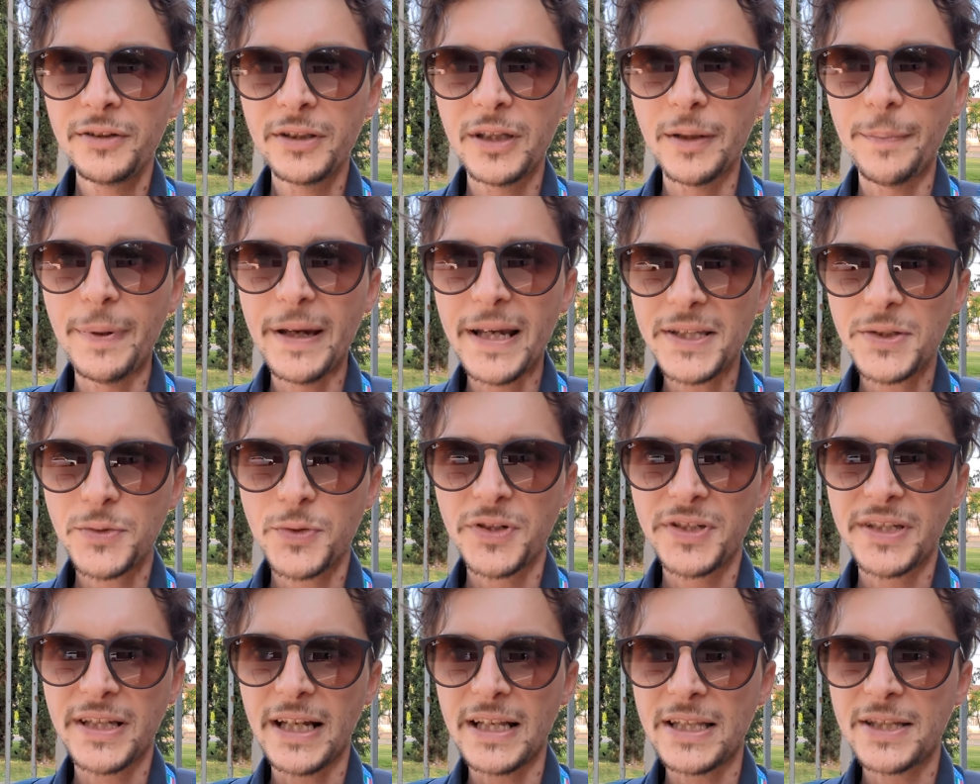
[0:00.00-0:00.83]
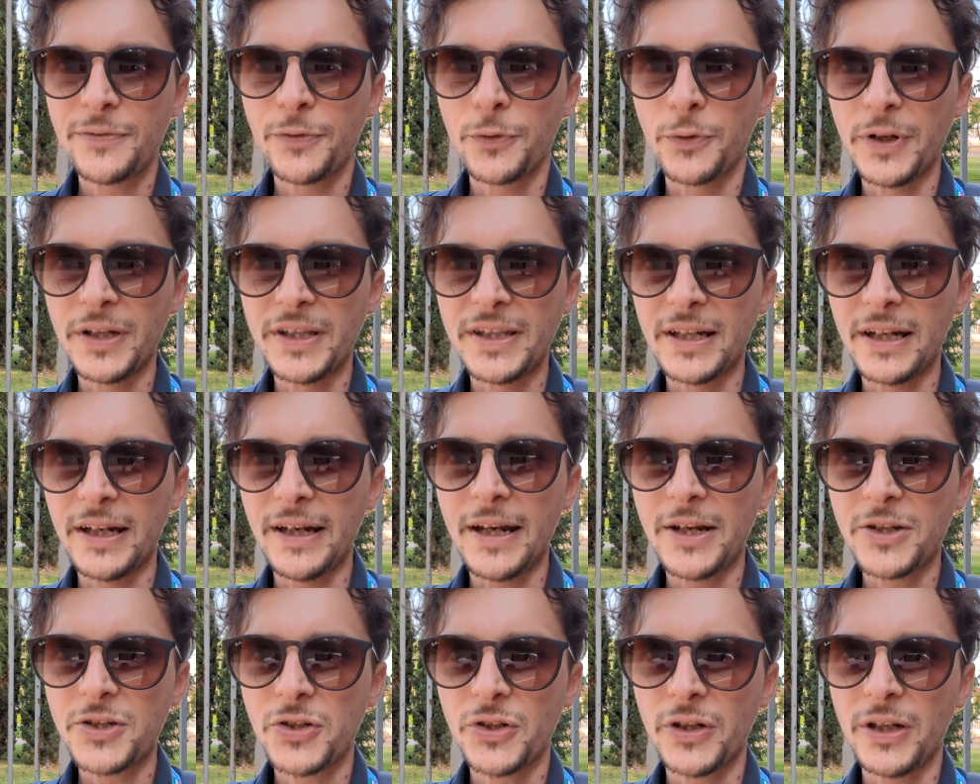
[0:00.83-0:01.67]
the best results for Italy
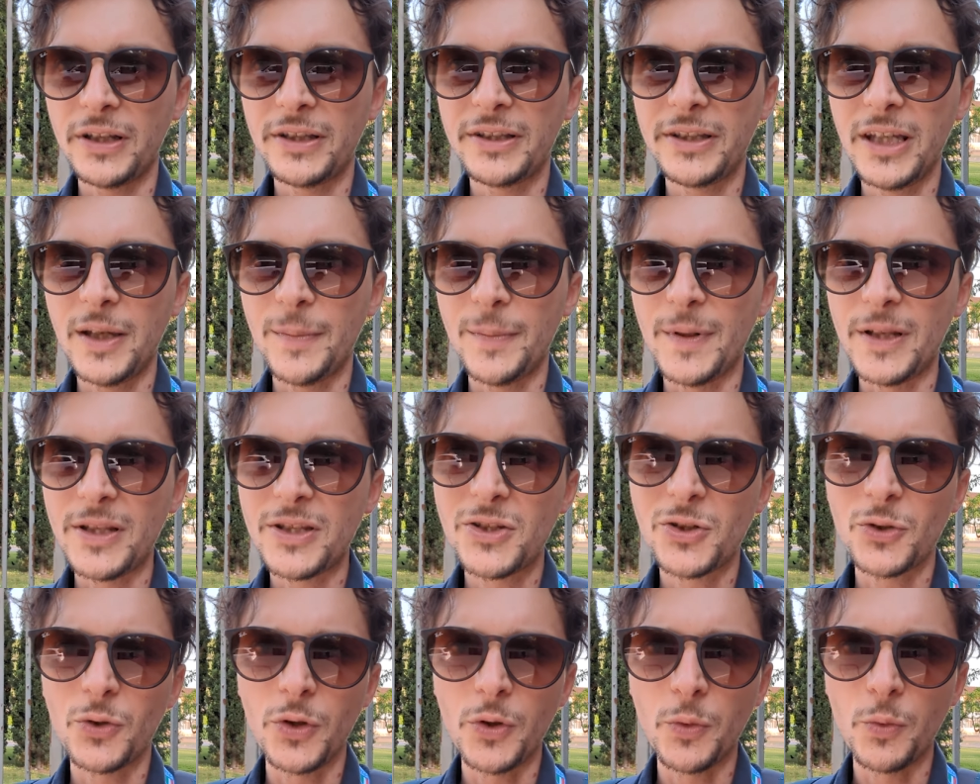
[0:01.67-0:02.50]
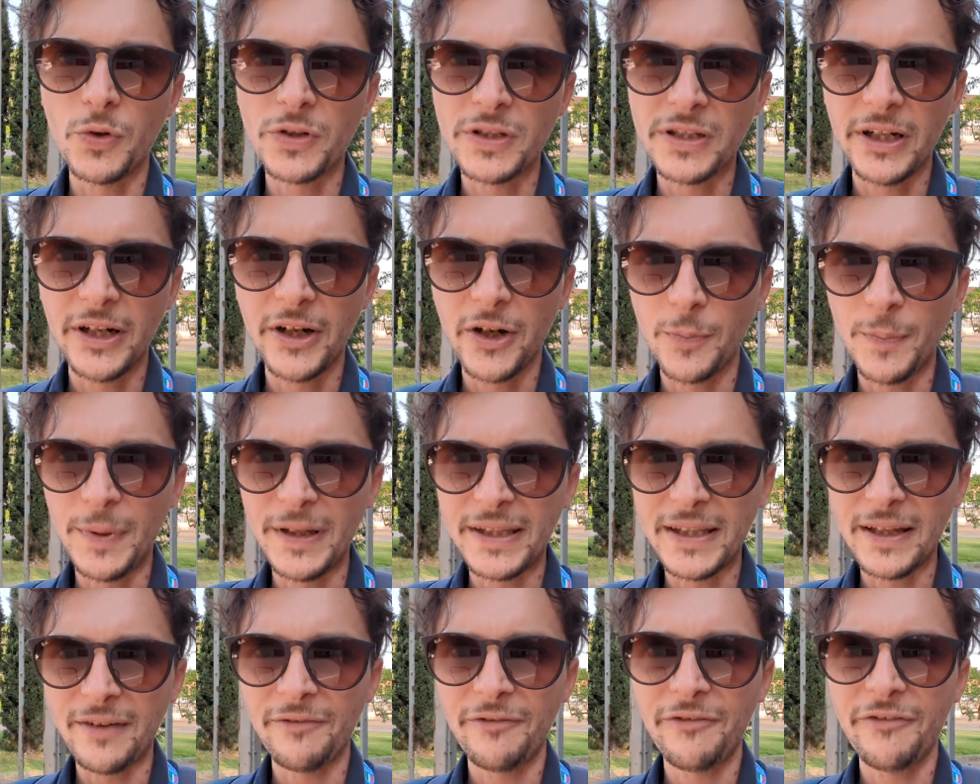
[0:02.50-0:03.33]
national team, and so it was a little
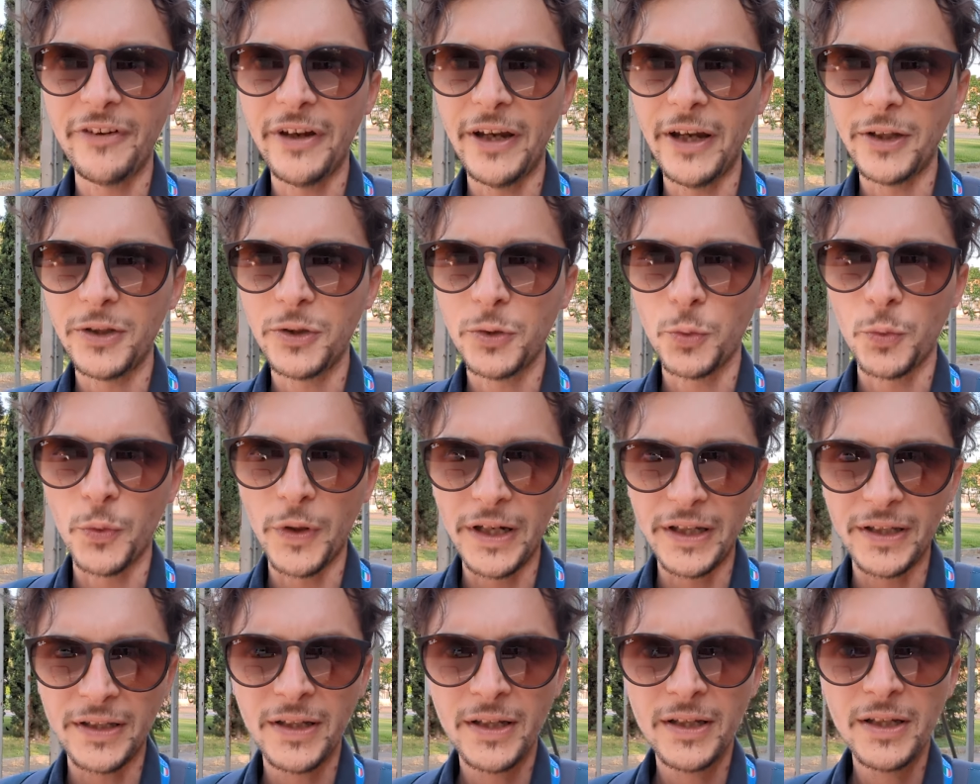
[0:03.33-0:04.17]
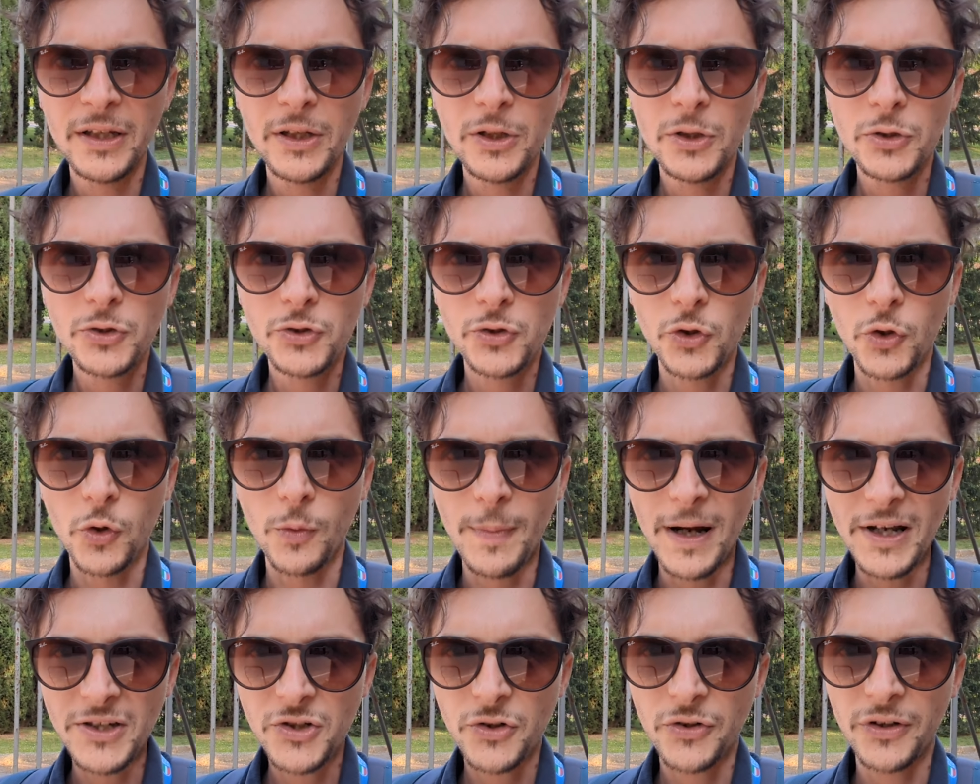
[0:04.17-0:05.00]
bit unfair to read so
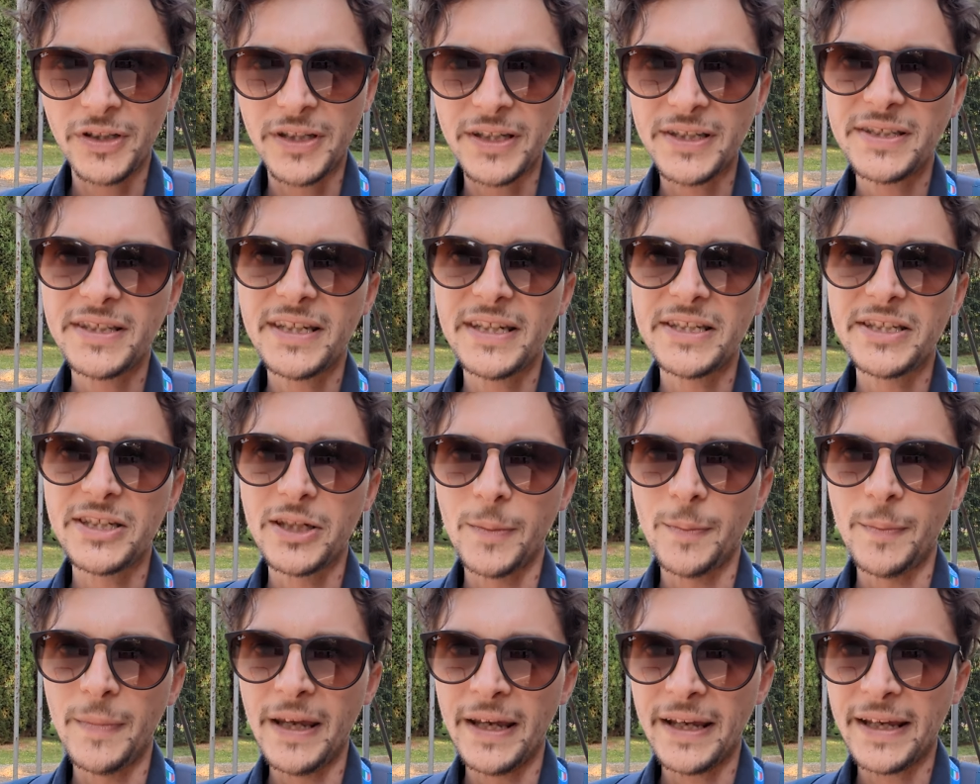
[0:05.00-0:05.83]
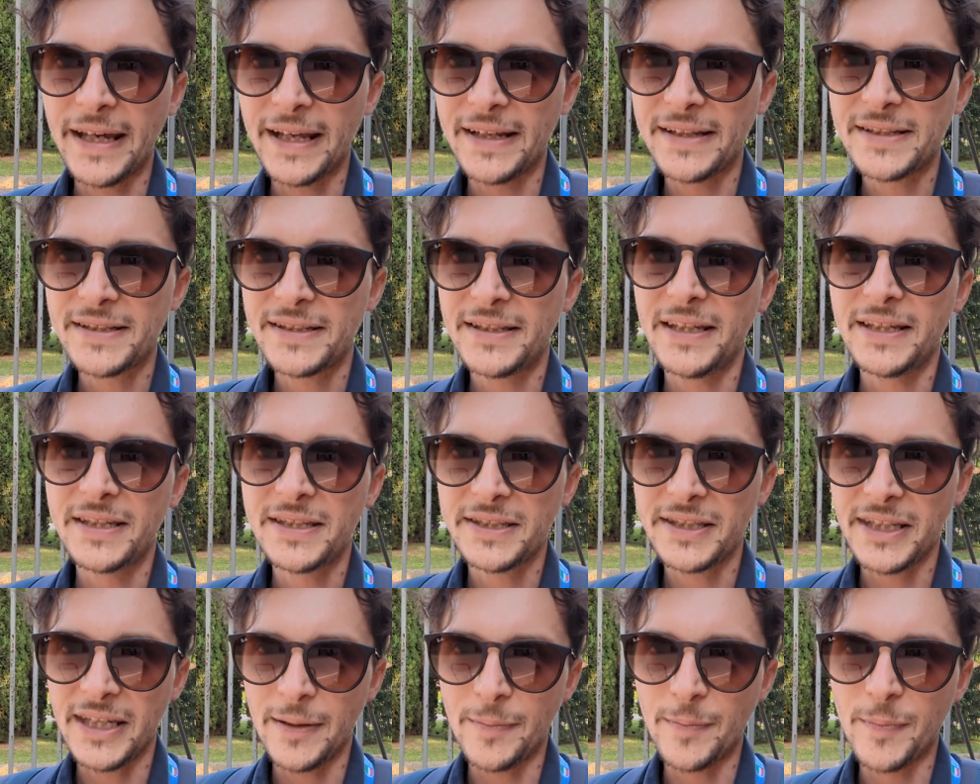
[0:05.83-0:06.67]
much criticism against
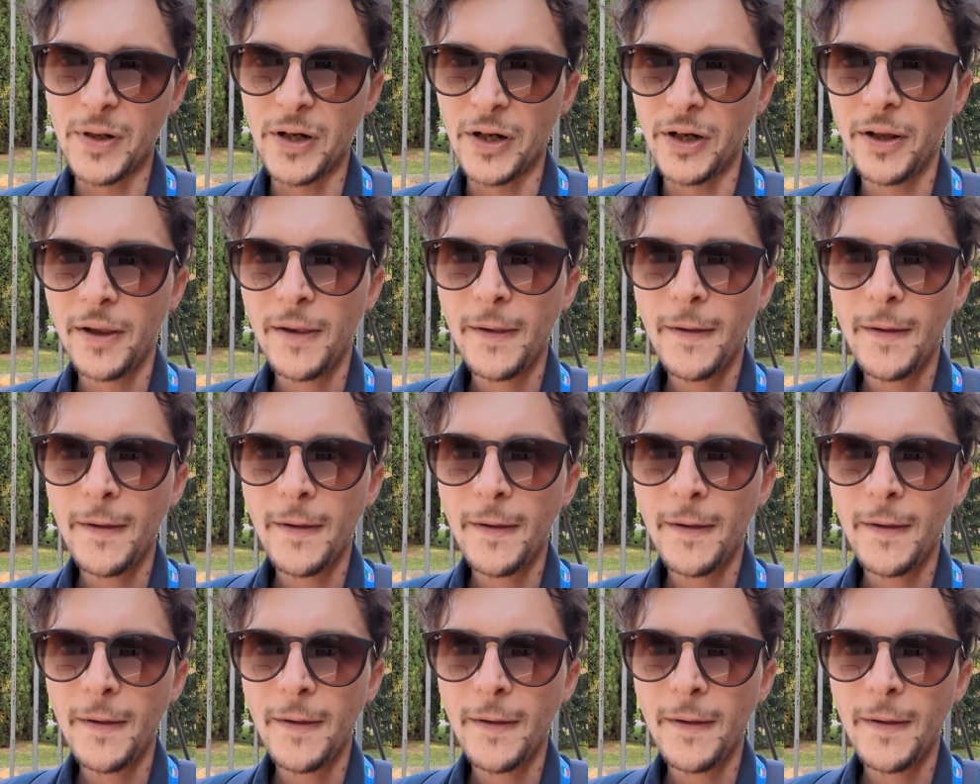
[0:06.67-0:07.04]
this team.